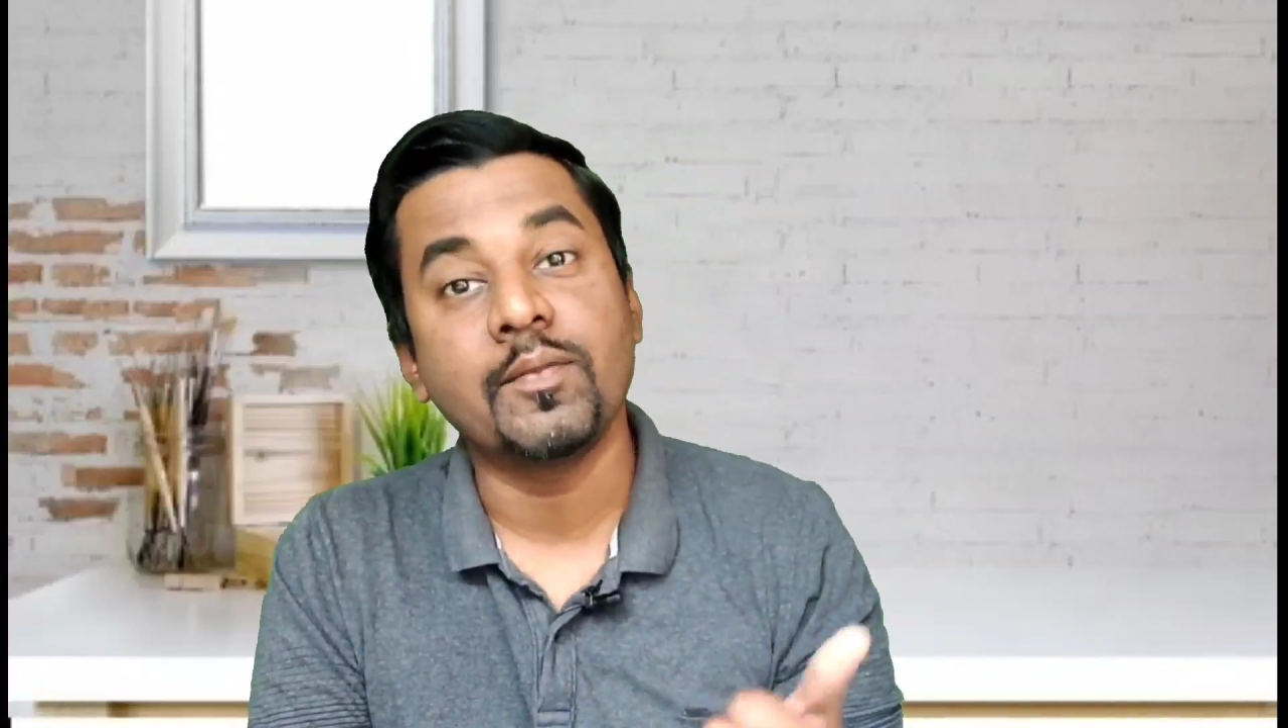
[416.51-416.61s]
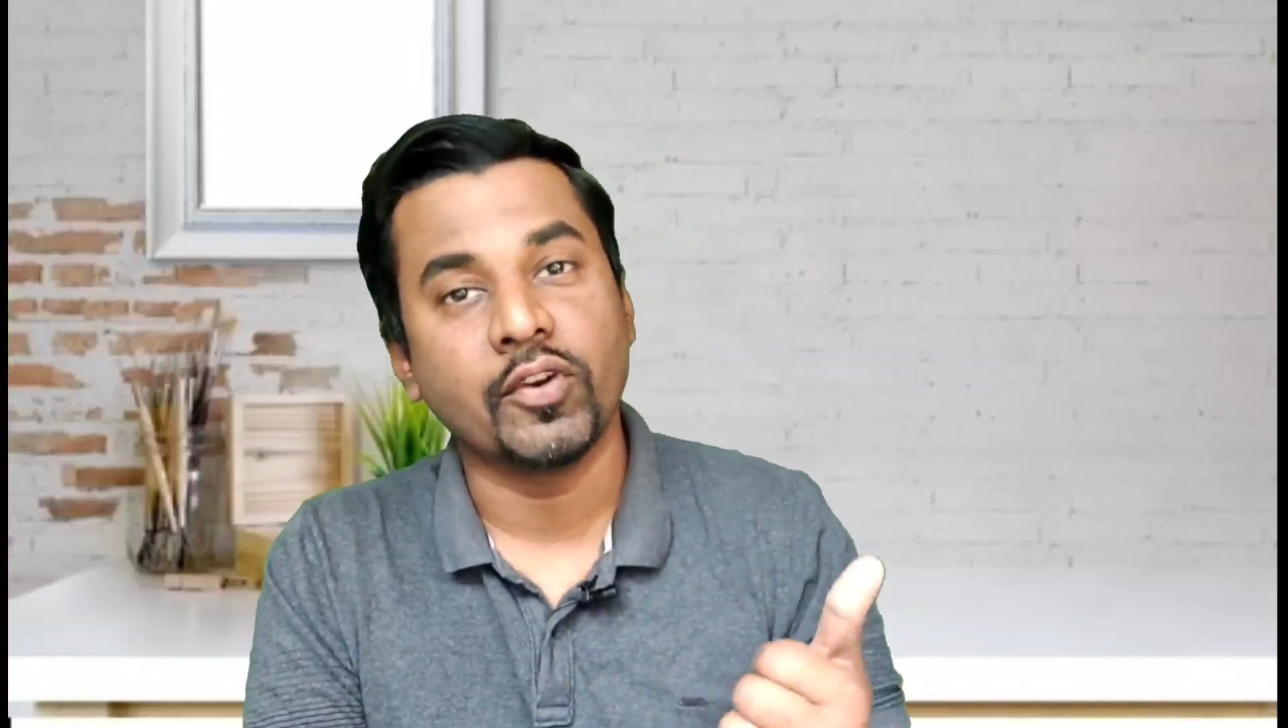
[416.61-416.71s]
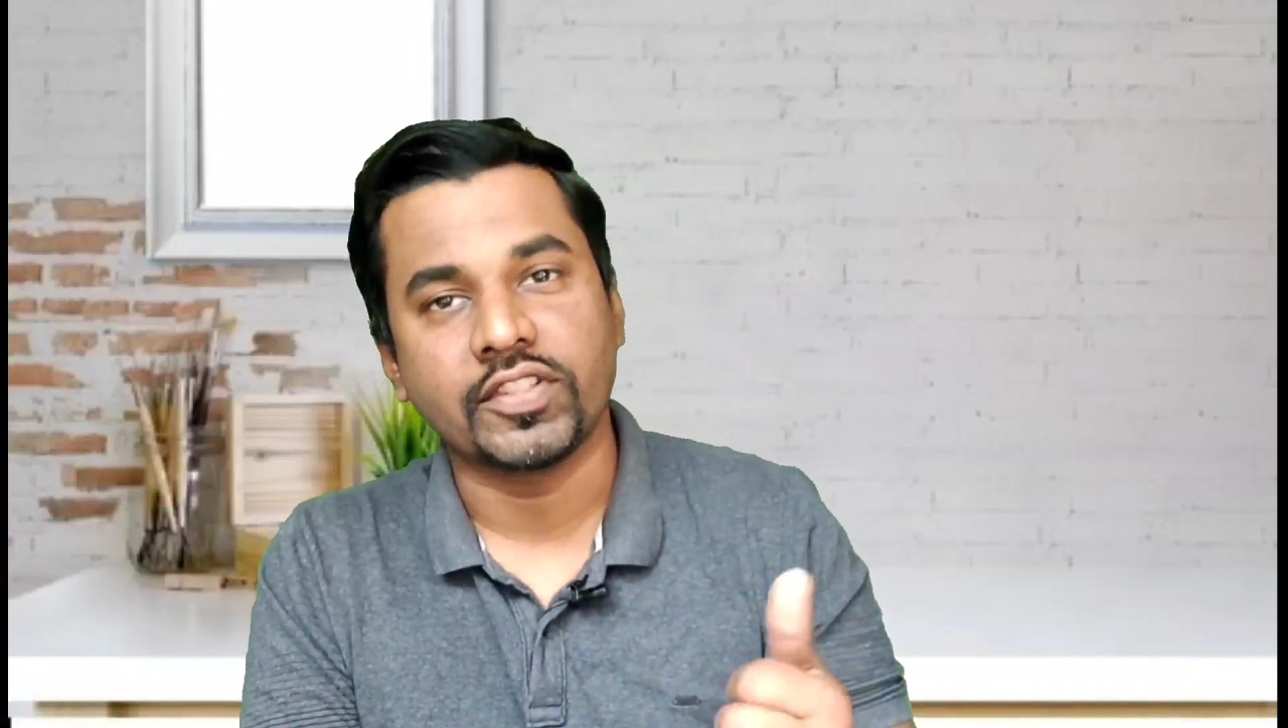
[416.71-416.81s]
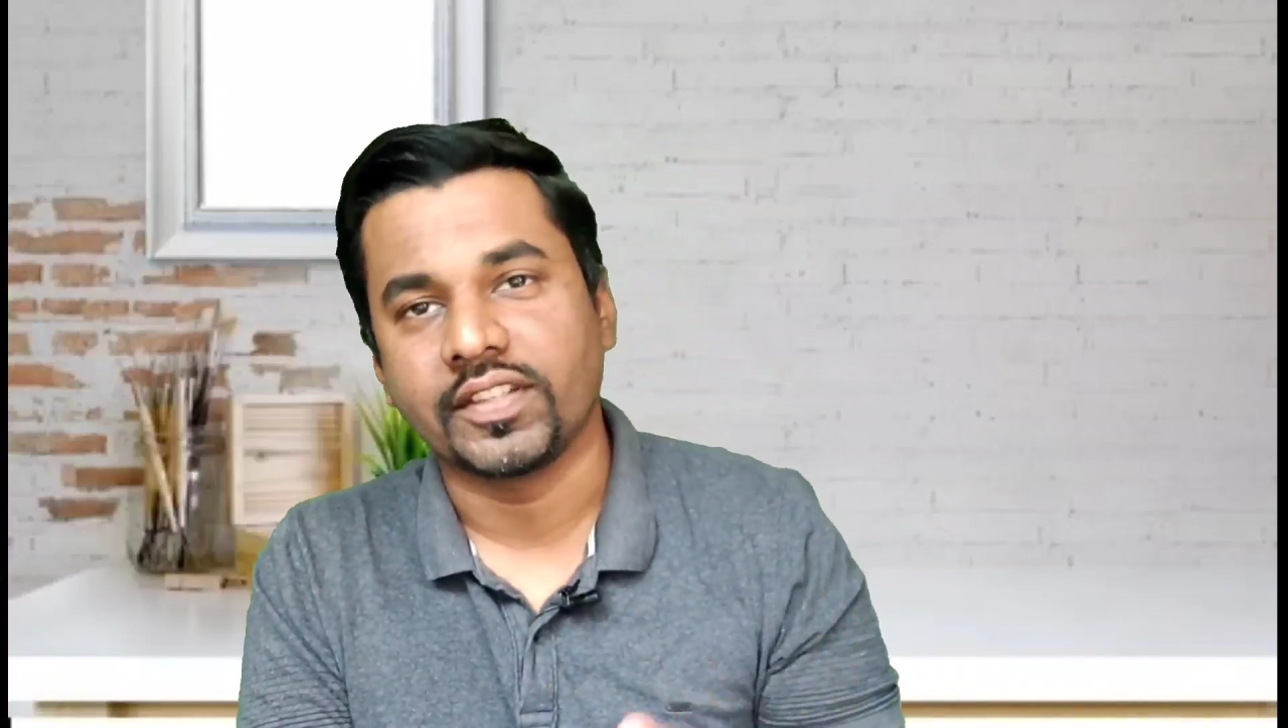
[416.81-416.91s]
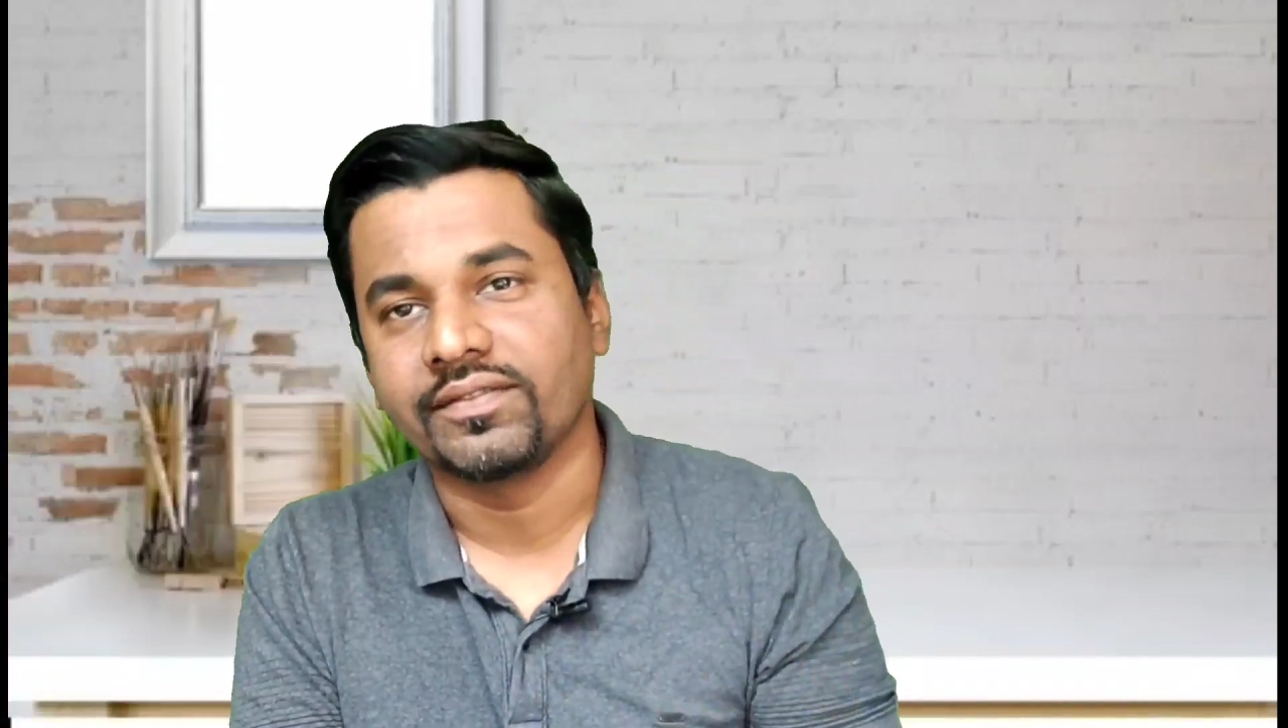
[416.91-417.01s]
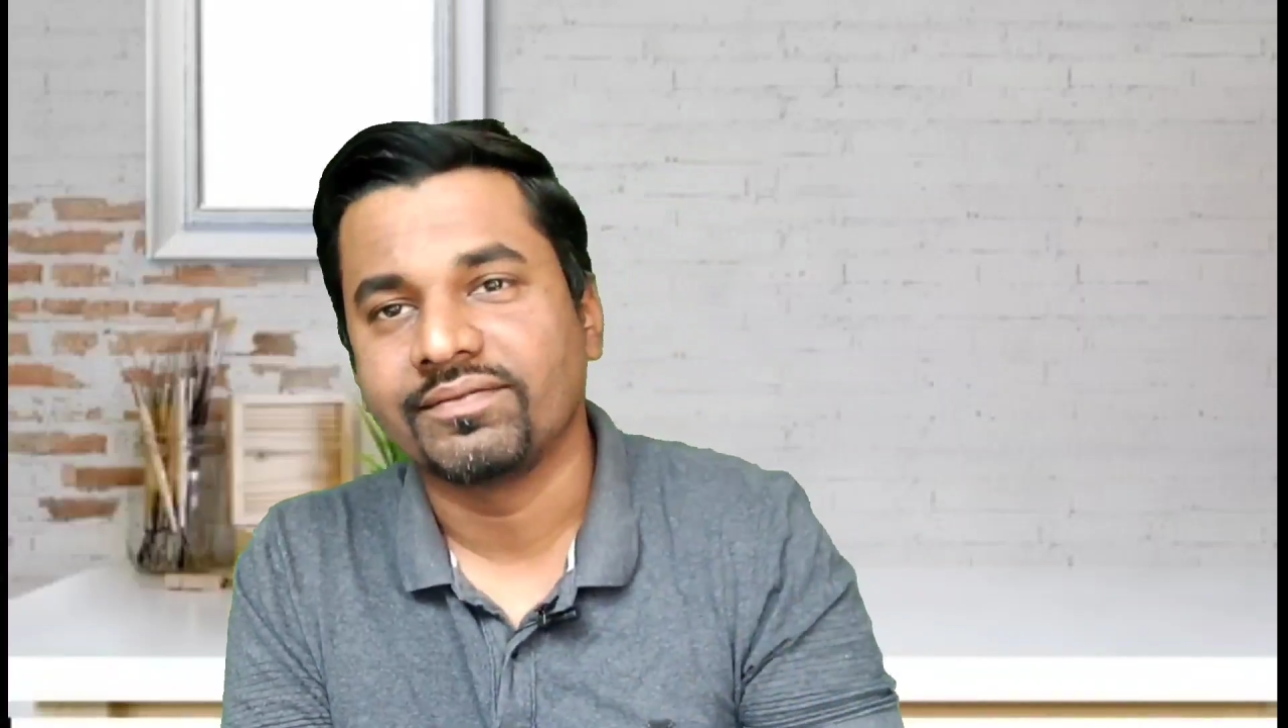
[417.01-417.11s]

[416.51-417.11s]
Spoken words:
keep watching.